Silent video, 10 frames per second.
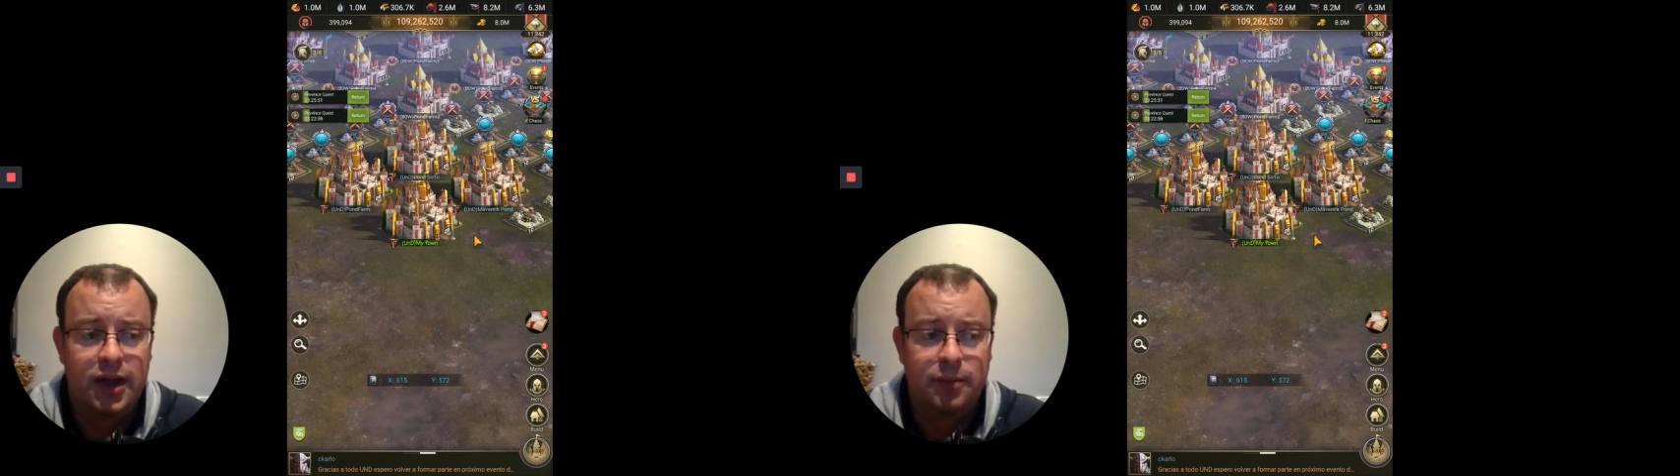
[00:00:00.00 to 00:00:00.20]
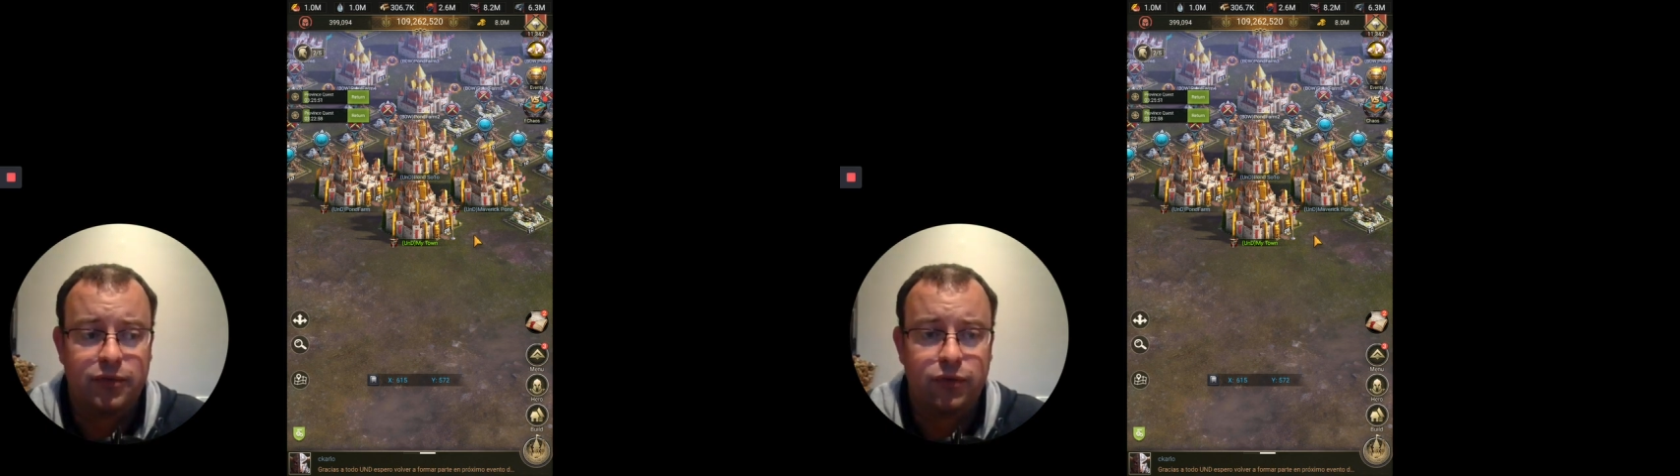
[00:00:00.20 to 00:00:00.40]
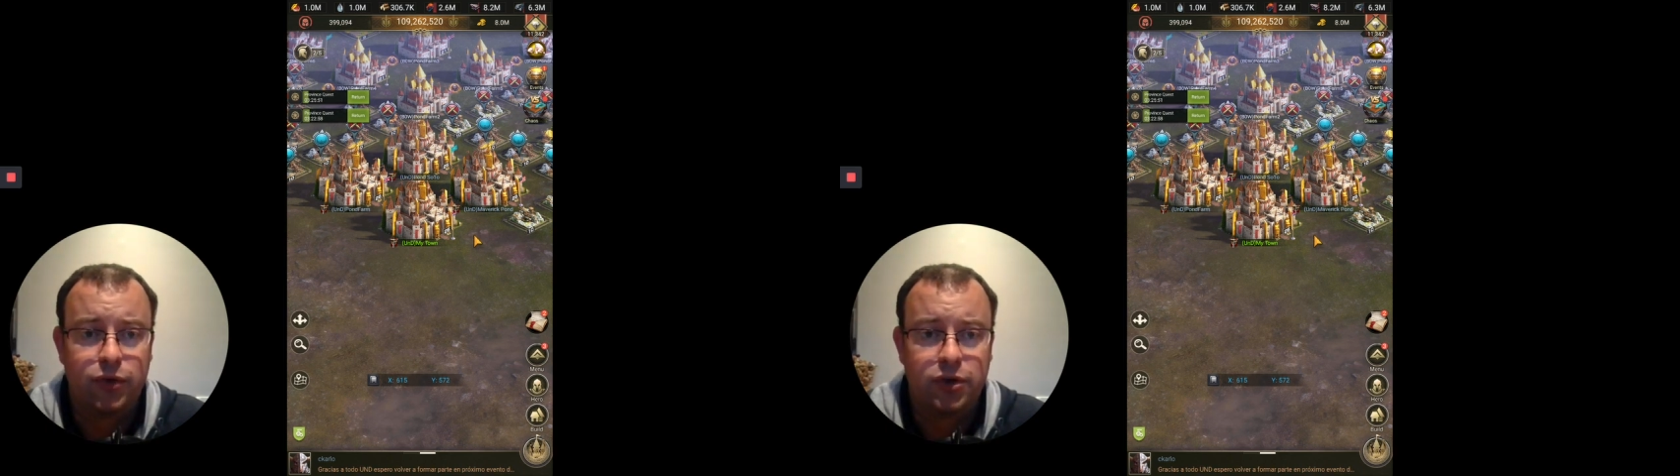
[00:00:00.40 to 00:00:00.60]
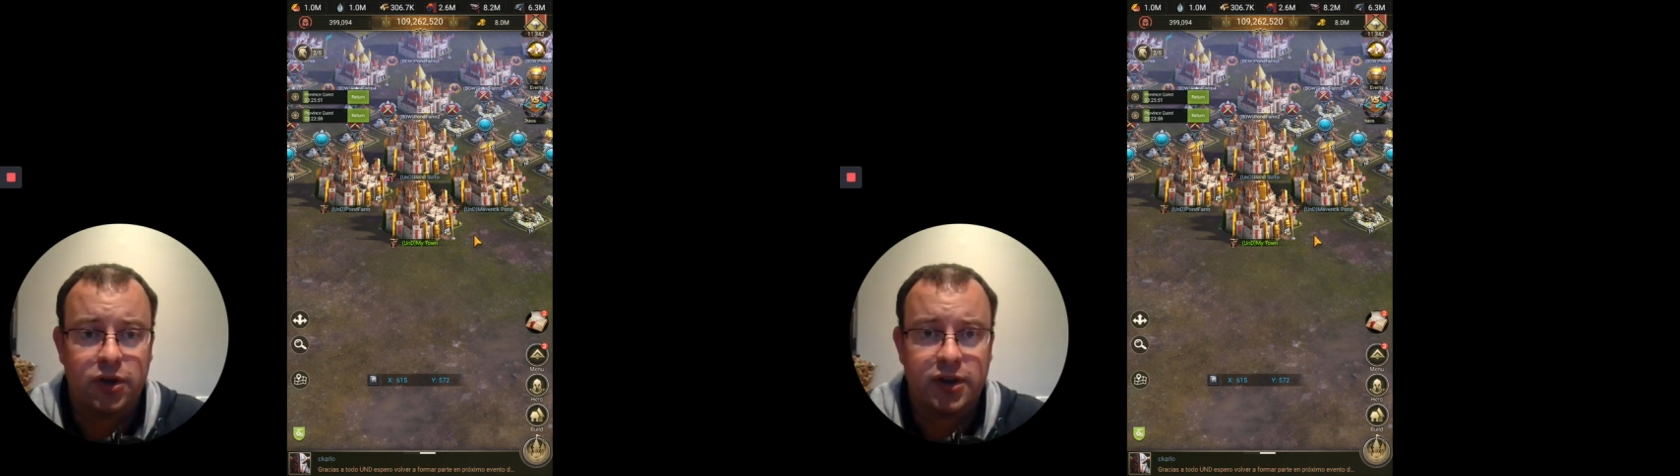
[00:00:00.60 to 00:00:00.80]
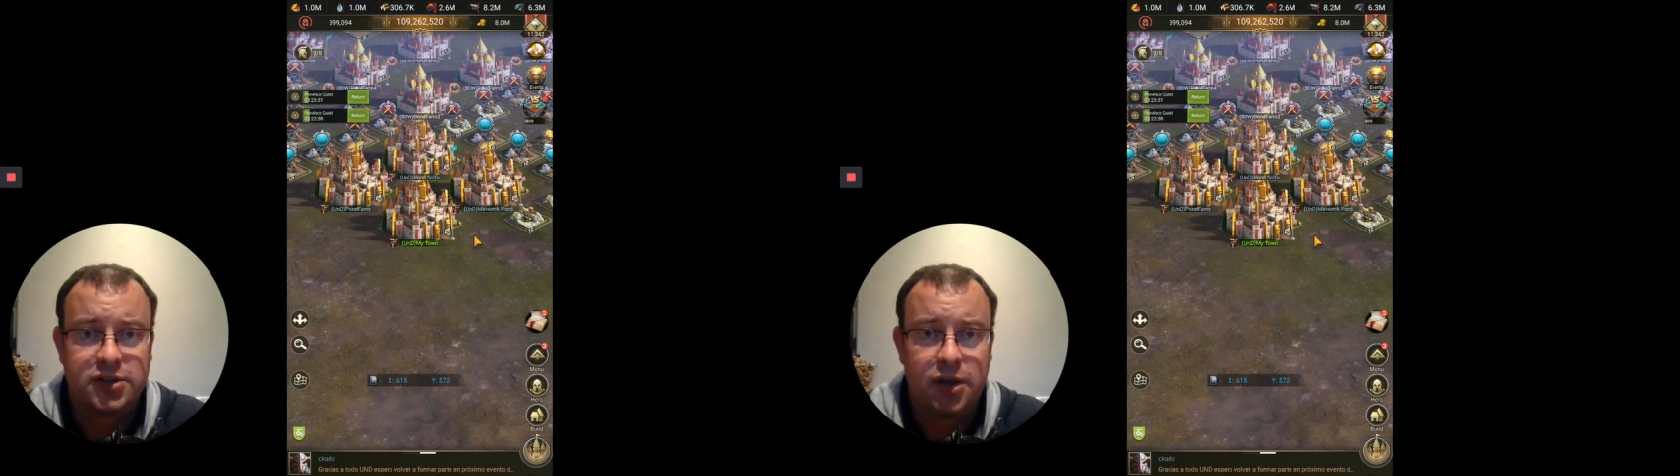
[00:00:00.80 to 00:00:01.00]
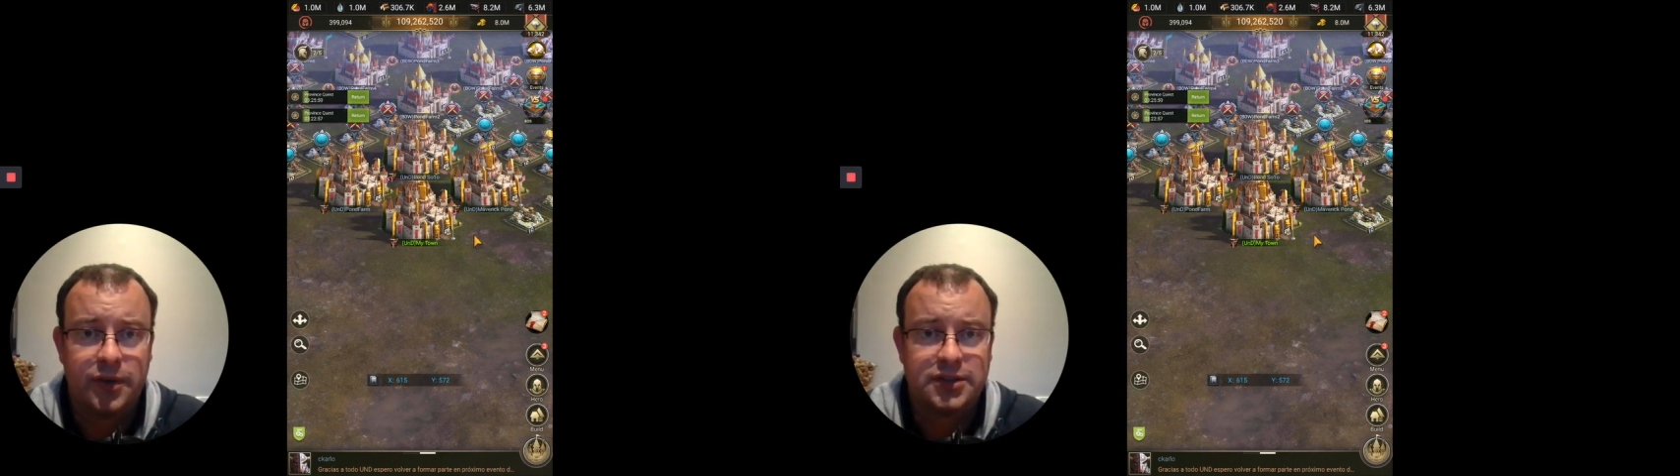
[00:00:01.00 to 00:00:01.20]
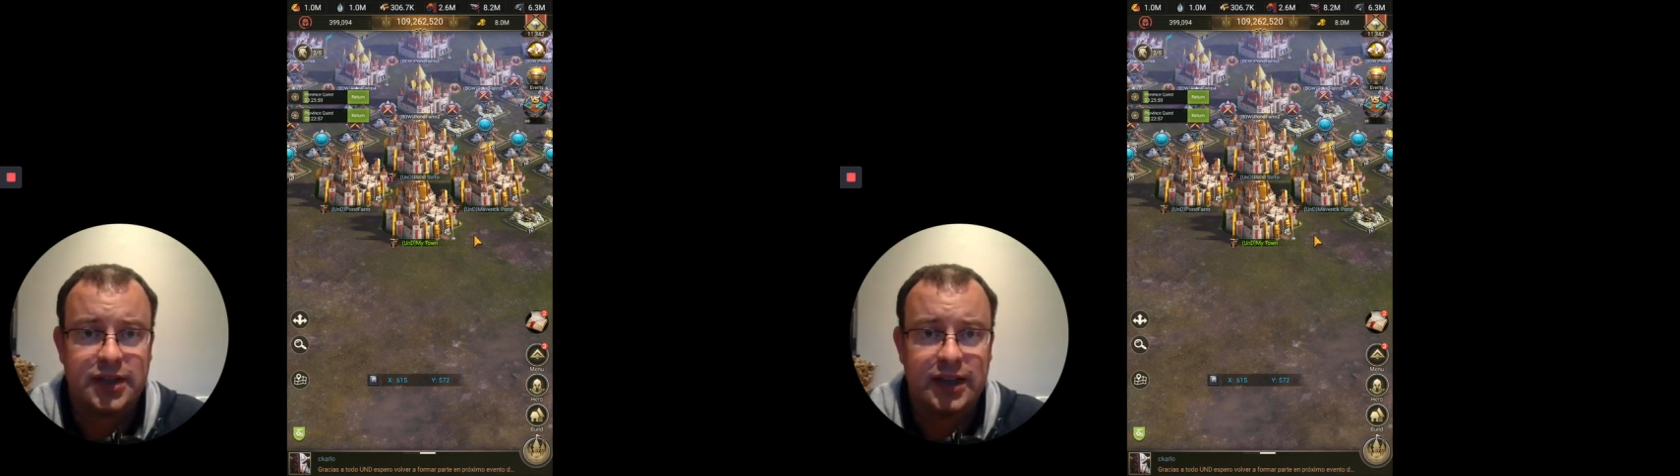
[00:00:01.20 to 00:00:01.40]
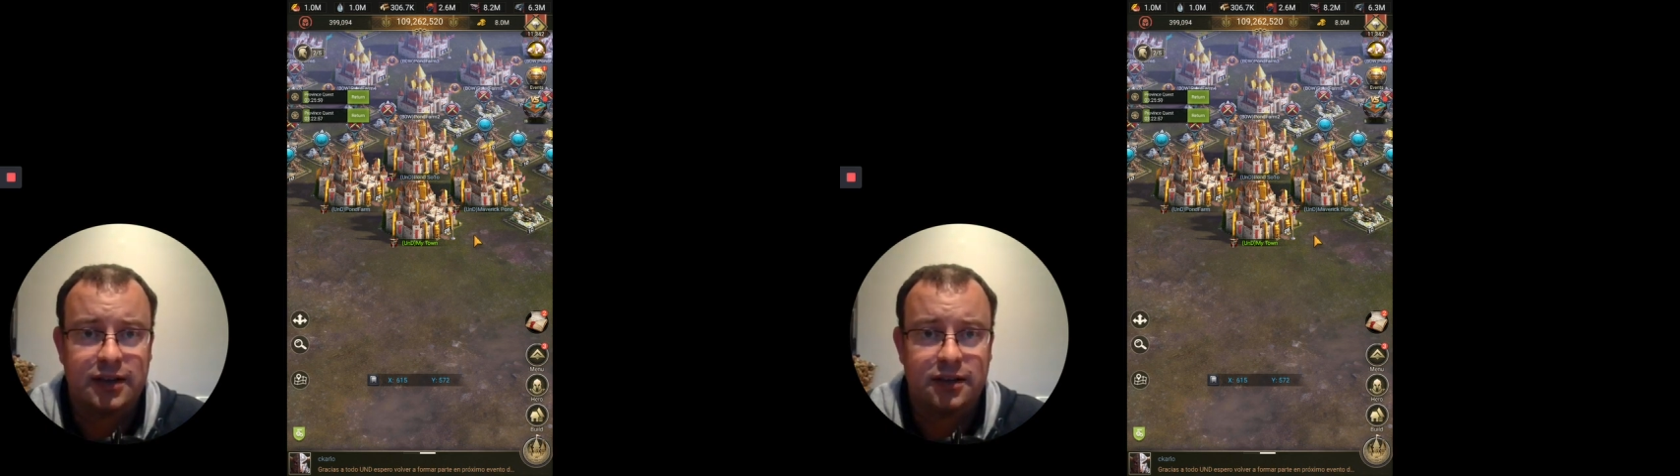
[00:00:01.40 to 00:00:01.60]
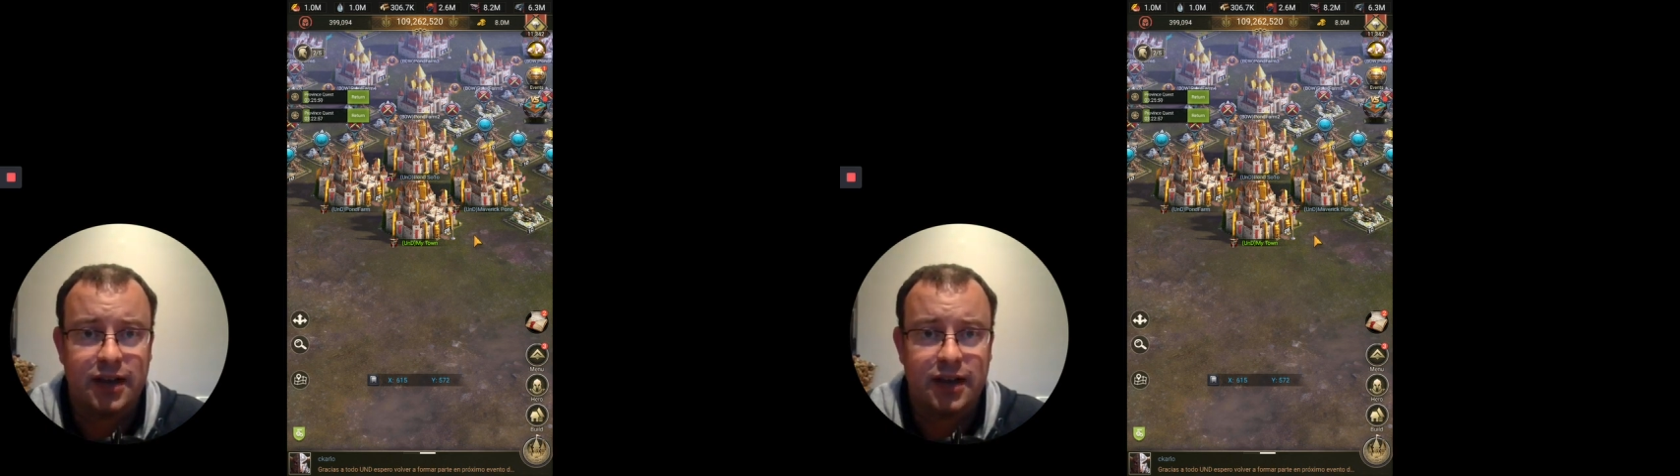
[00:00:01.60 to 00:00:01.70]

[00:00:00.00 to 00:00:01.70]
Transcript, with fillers: before you guys go into Eden,